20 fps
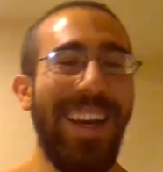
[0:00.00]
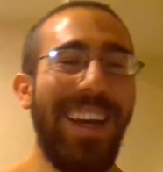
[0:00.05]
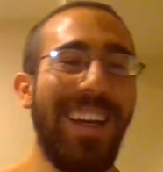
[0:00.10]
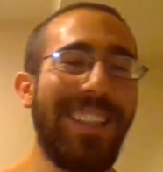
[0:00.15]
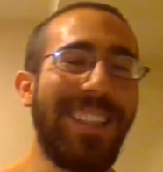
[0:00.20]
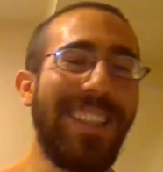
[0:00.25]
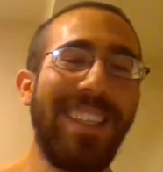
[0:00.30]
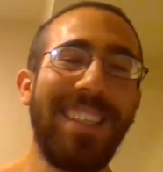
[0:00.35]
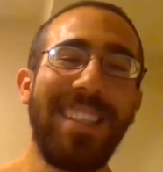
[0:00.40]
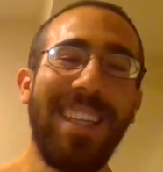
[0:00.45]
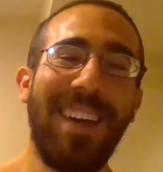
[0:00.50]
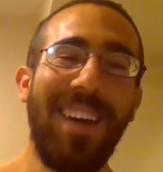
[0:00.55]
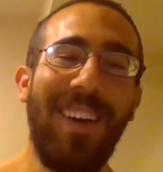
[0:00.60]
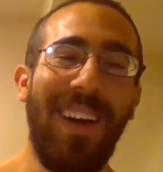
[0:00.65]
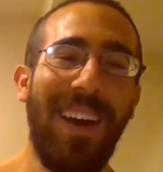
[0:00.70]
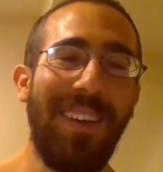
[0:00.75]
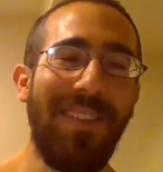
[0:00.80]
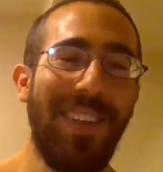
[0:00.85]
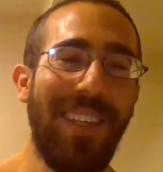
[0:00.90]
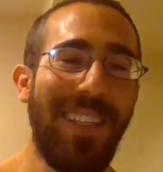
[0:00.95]
So it's like, why
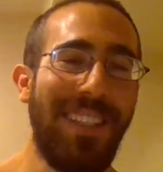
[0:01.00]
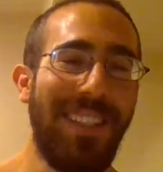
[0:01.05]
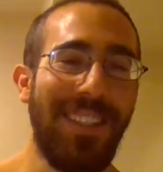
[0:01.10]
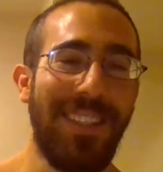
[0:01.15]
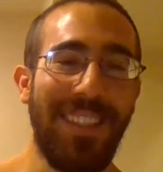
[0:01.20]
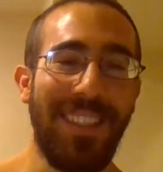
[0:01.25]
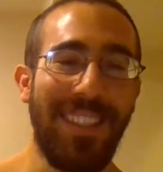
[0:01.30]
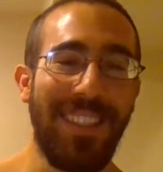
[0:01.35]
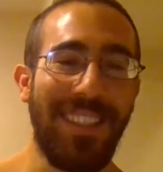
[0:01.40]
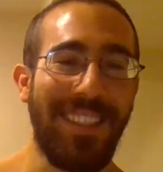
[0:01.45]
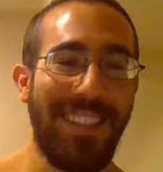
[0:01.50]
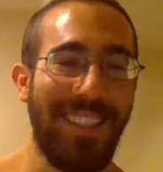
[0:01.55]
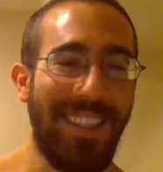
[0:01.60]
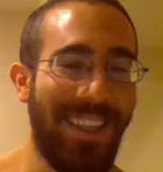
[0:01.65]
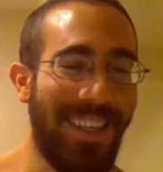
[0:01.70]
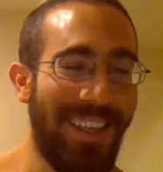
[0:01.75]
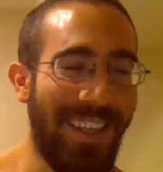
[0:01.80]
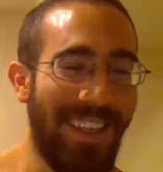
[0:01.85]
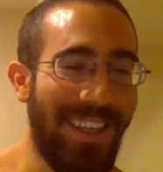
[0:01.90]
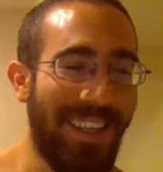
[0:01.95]
am I doing this?
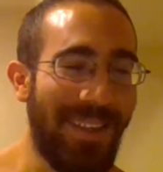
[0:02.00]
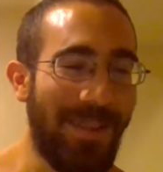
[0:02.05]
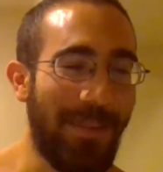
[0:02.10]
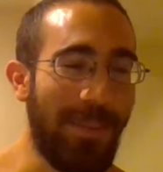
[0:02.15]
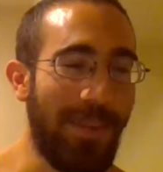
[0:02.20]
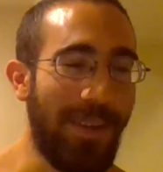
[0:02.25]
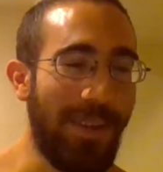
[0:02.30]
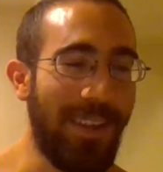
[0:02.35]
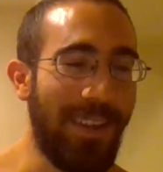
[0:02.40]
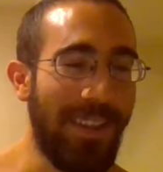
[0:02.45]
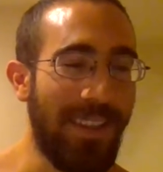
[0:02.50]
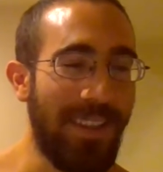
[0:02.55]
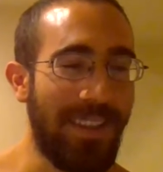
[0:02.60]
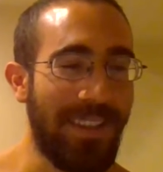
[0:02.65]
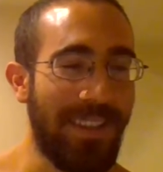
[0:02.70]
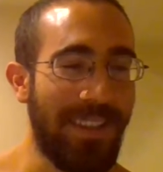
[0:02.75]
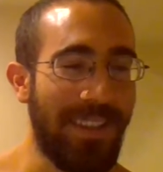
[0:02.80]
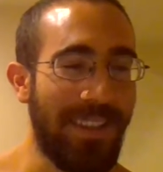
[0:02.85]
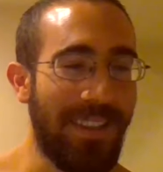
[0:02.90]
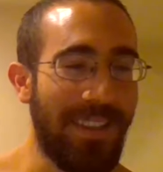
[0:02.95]
But it's
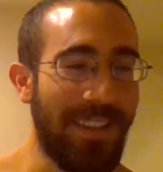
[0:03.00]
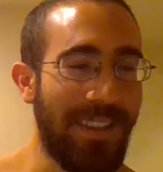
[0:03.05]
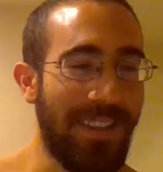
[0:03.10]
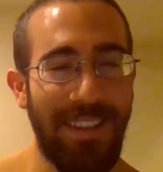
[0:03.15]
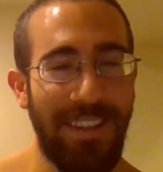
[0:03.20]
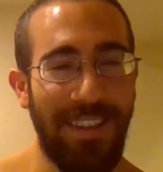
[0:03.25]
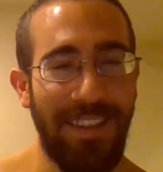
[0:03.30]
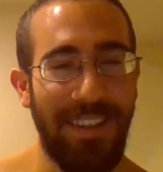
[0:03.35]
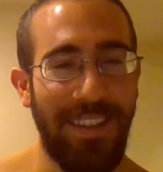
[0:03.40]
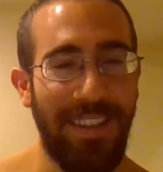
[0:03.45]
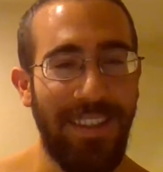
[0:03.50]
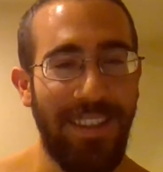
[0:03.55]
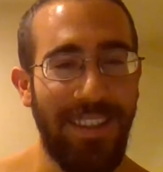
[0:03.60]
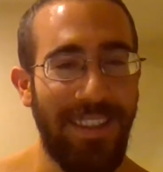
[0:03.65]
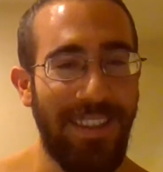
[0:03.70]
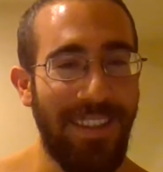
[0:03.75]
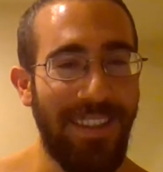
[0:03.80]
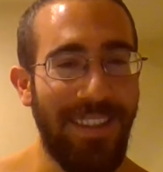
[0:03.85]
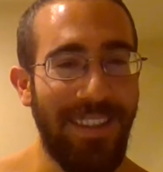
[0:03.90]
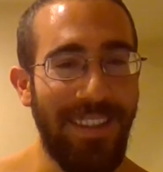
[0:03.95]
like,
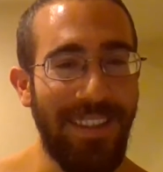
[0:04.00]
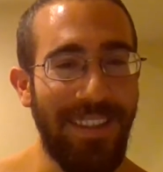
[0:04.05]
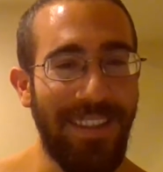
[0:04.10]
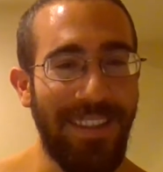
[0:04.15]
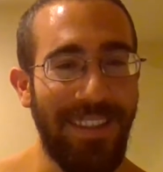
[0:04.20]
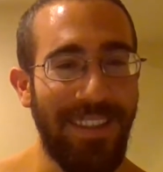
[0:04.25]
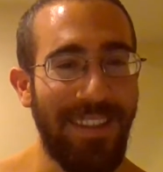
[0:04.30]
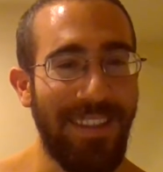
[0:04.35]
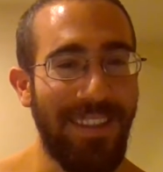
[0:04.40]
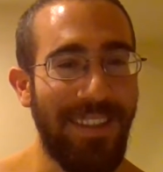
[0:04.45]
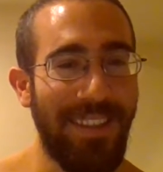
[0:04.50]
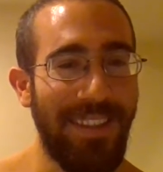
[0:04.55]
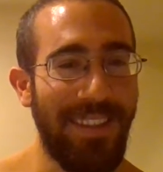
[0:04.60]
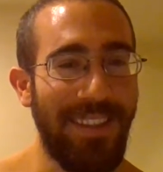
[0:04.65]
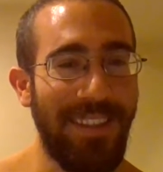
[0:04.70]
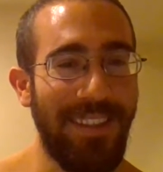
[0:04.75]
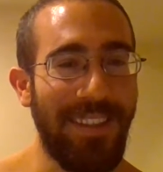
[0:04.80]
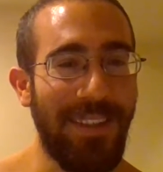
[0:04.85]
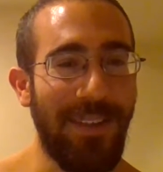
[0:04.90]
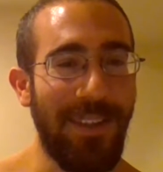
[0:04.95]
I don't know.
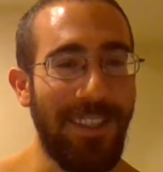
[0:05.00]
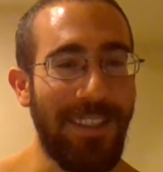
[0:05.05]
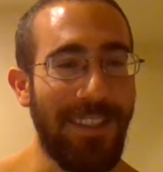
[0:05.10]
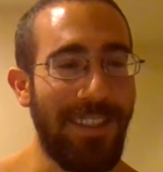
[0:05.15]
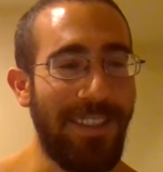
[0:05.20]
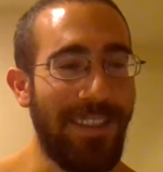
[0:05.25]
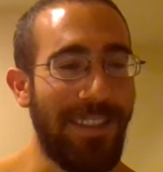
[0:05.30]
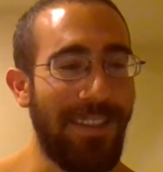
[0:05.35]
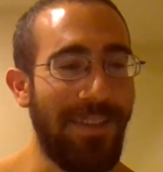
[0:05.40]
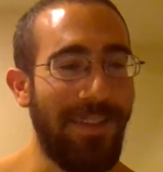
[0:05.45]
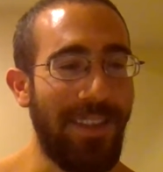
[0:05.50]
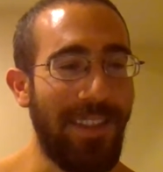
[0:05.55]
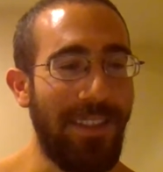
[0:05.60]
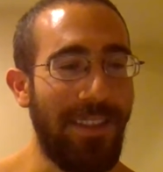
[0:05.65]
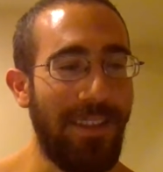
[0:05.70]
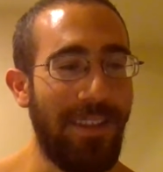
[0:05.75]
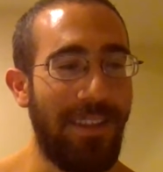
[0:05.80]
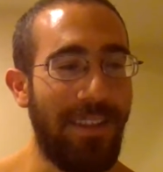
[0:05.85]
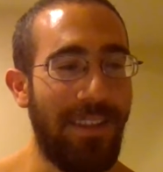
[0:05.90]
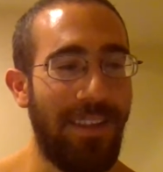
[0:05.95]
These questions can be
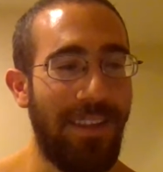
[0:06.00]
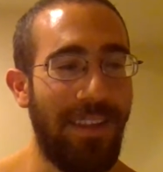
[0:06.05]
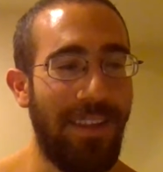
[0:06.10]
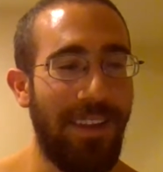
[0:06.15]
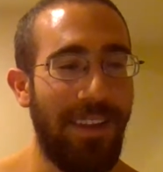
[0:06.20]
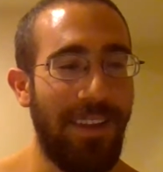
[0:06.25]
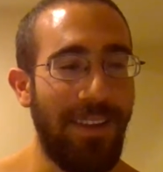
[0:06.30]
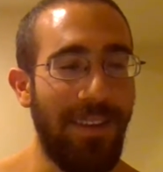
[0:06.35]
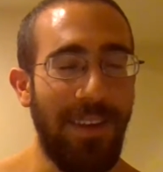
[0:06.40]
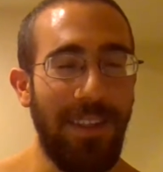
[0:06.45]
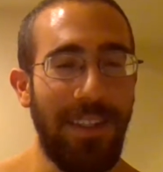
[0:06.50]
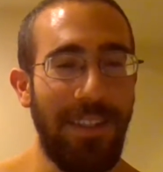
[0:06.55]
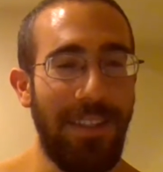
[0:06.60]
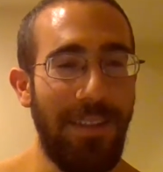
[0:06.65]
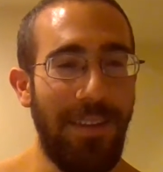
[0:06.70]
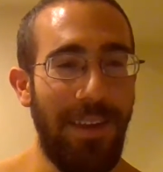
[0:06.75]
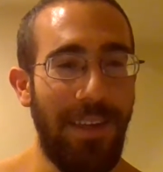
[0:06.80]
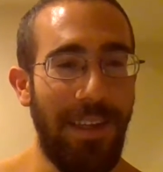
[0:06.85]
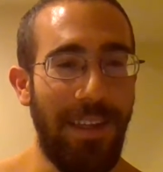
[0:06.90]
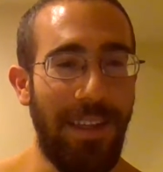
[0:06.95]
good. Why you do
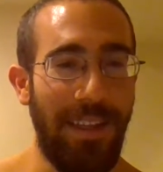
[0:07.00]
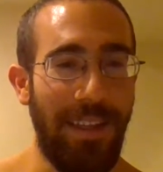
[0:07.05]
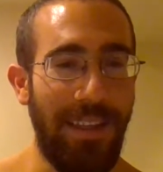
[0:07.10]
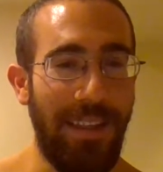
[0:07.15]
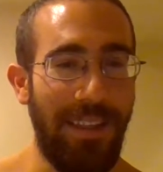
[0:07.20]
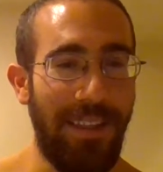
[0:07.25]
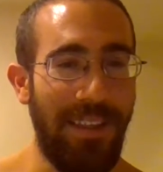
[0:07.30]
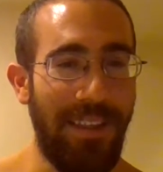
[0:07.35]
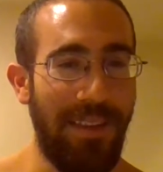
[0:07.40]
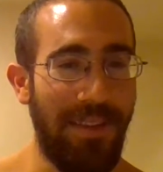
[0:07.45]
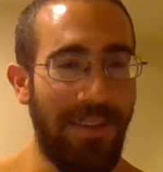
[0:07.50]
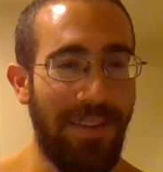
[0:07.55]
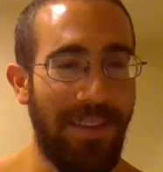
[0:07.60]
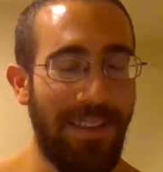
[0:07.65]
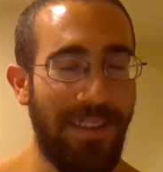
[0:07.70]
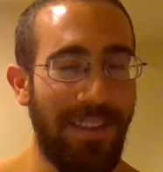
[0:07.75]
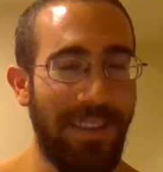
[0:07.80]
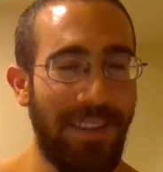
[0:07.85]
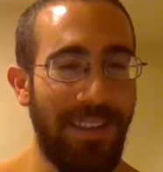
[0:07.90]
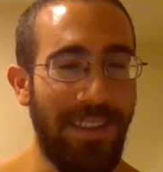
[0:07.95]
anything in life?
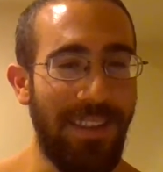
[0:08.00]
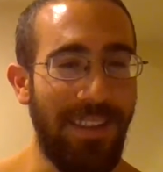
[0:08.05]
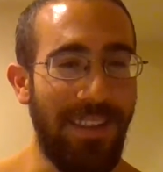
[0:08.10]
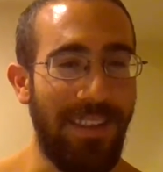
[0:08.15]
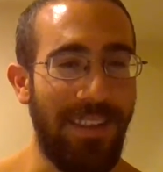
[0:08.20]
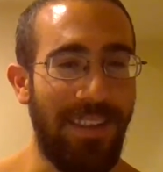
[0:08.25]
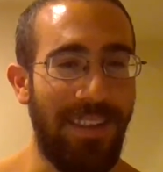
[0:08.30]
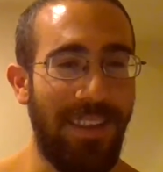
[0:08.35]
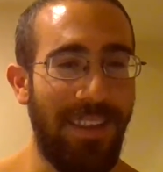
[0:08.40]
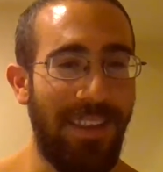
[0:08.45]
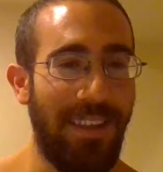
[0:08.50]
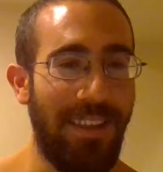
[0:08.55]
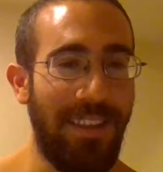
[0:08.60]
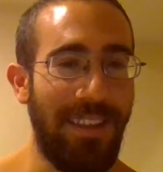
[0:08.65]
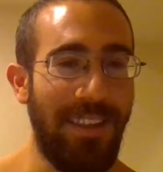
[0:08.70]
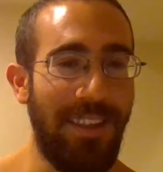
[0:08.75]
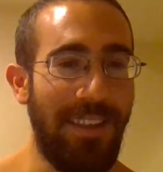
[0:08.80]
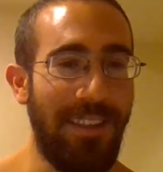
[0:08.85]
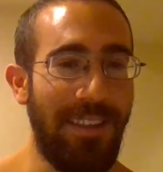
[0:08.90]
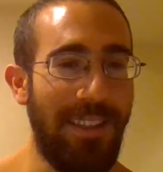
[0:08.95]
You can
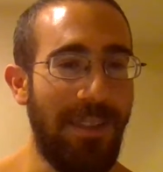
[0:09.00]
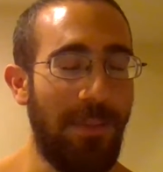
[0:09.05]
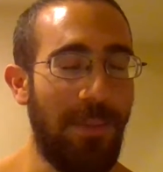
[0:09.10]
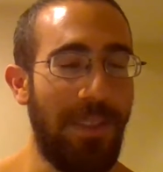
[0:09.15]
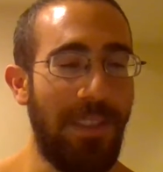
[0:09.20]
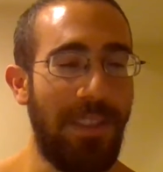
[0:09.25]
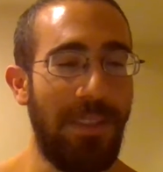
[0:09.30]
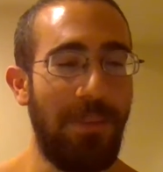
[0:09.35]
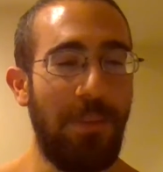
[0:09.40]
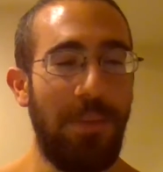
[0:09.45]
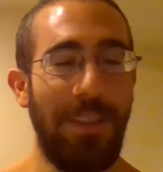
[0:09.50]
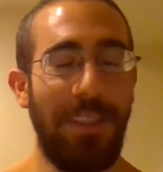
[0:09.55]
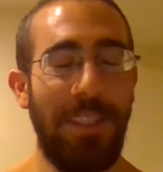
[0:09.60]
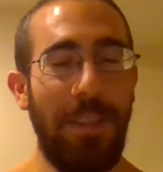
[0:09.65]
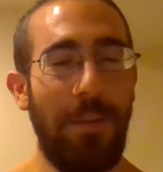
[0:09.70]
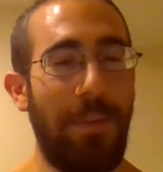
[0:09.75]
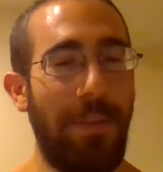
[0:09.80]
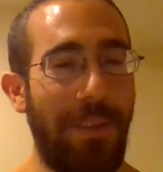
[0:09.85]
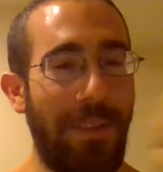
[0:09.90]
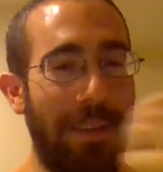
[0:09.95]
go deep and deep and
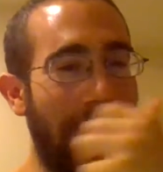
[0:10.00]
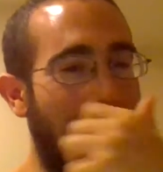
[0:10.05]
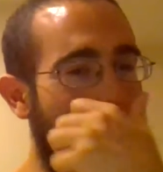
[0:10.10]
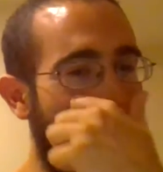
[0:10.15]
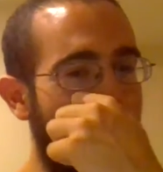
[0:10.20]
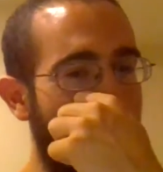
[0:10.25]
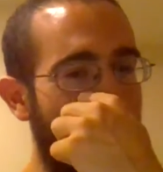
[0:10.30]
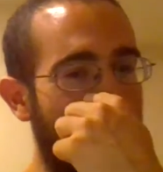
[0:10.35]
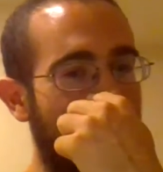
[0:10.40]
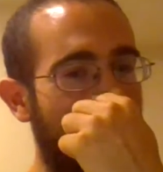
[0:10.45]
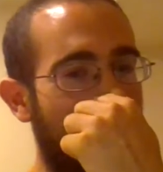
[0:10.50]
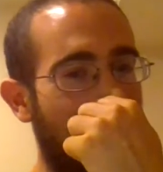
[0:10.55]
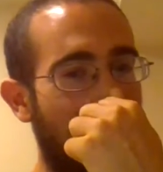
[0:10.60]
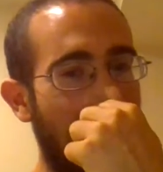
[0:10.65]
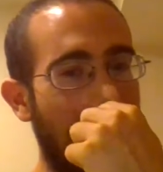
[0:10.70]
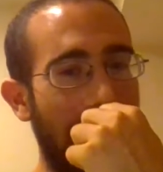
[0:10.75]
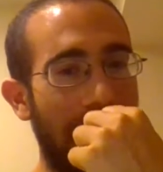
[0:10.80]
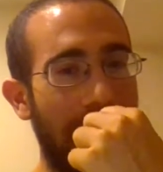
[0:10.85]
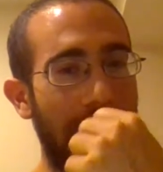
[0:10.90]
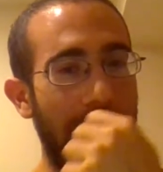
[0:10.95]
deep and confuse yourself.